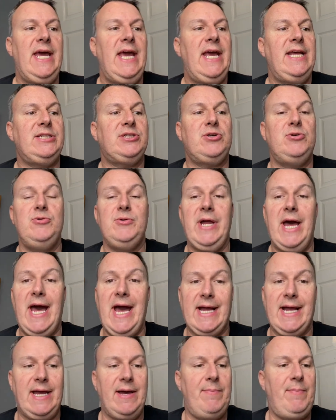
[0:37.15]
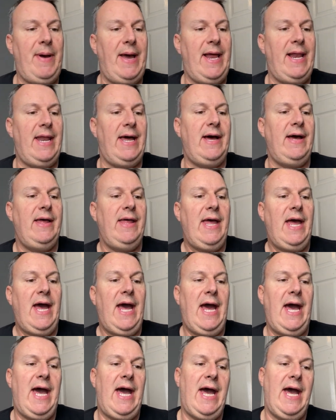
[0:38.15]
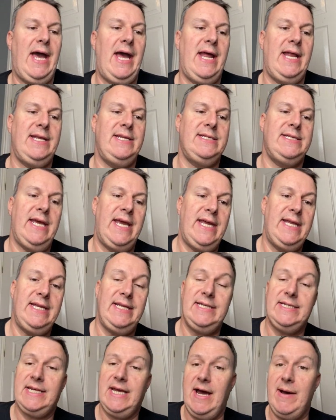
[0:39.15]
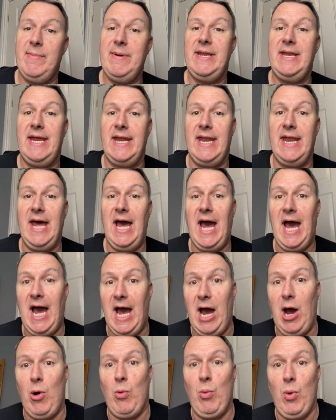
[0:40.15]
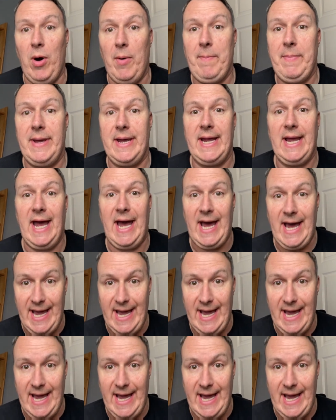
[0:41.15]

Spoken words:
It's called Acapella and it is coming in at a whopping